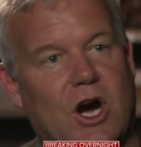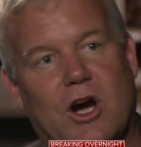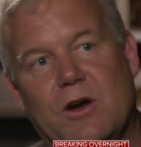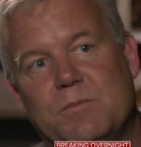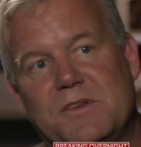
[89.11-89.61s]

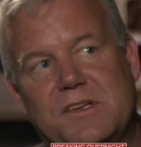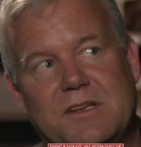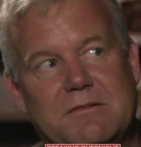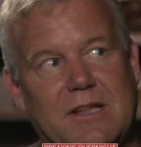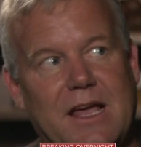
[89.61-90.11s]
arms
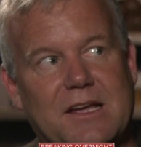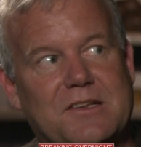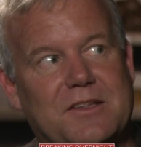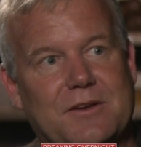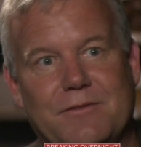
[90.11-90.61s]
and
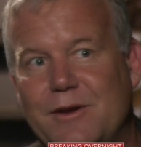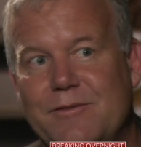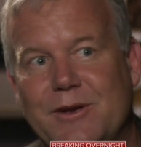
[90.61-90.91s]
legs that are very,